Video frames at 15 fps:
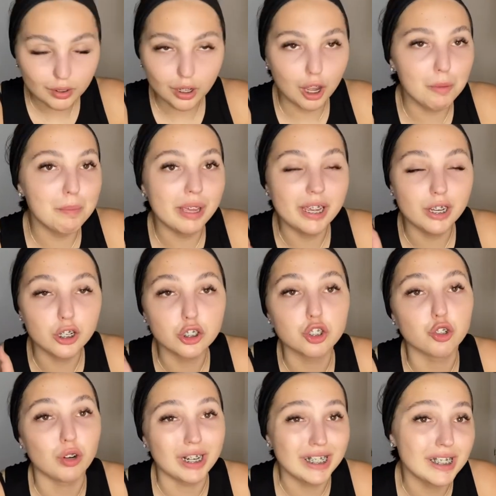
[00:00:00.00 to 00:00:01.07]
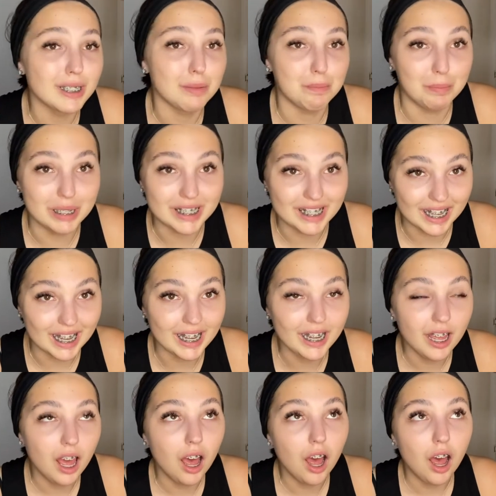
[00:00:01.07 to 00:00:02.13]
I've been crazy busy.
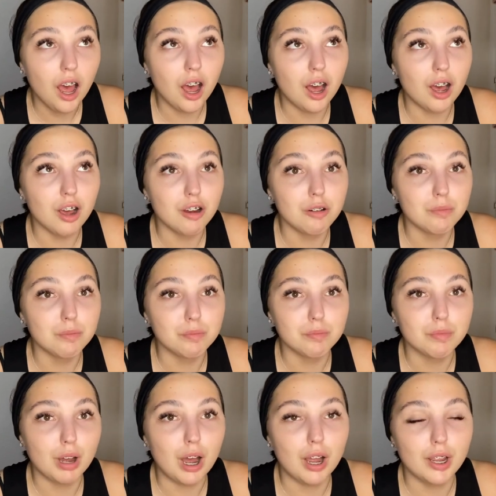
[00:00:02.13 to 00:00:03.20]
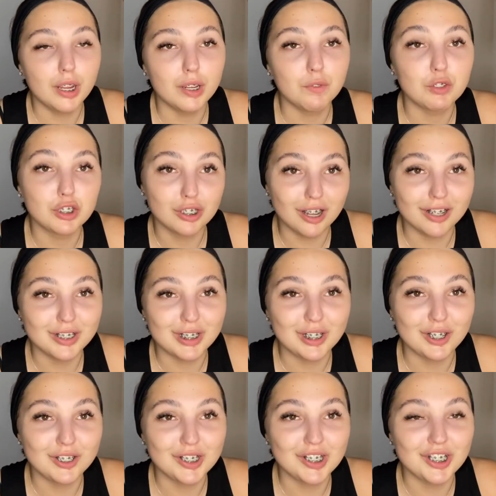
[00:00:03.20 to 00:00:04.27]
I've started
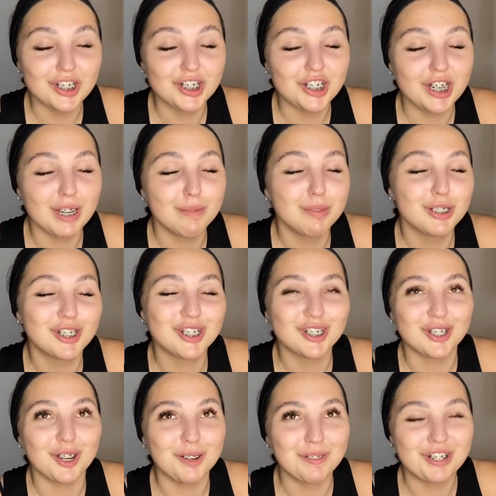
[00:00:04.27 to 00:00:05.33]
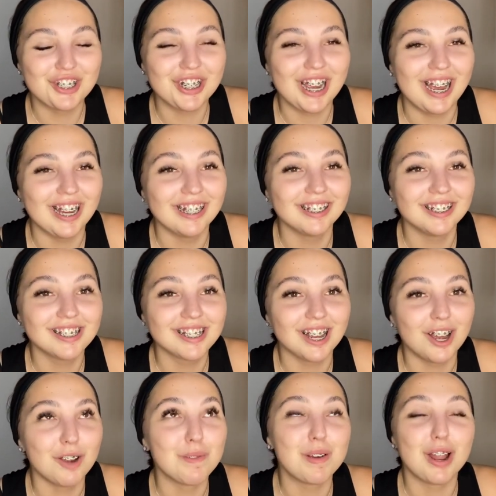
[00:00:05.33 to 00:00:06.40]
going to the gym so much and
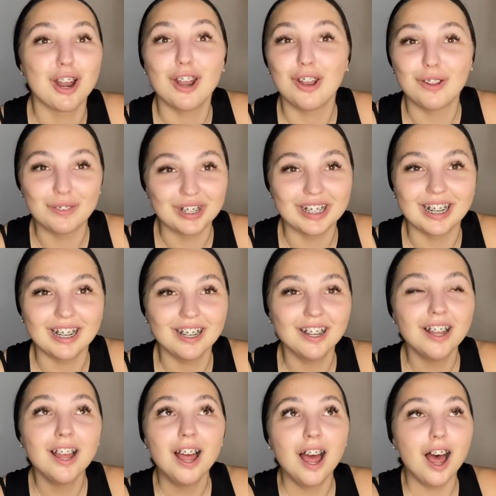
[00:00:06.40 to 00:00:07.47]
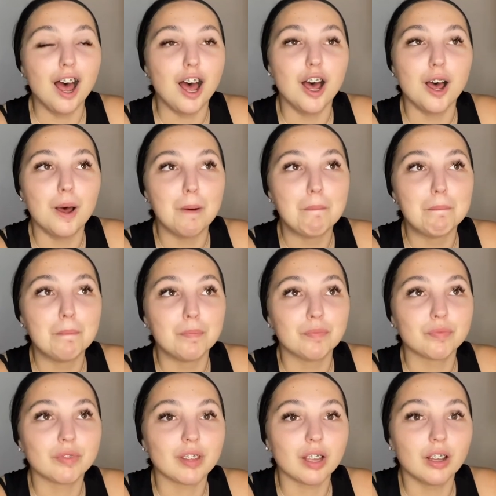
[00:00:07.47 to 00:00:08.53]
I'm loving it.
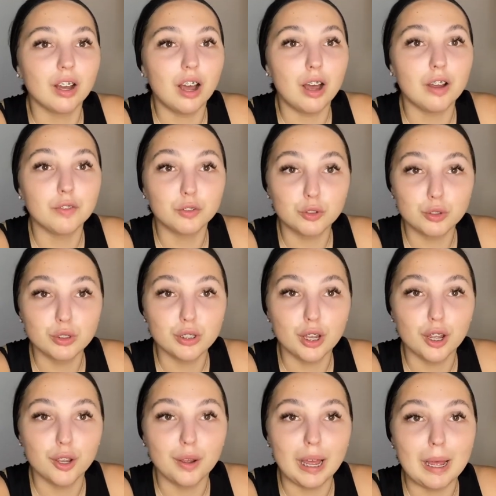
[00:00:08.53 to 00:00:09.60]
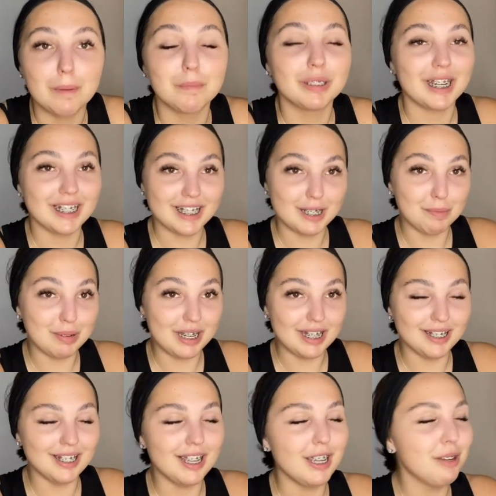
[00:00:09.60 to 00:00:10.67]
I'm getting a
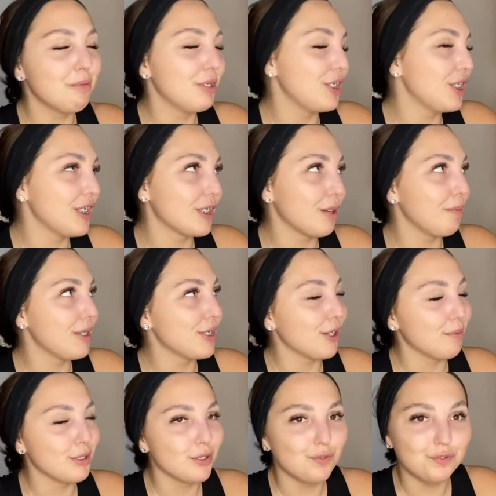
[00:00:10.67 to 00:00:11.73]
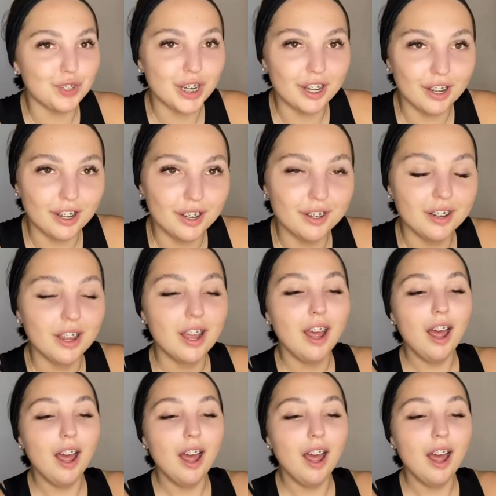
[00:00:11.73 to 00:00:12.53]
PT, which is gonna be so much fun.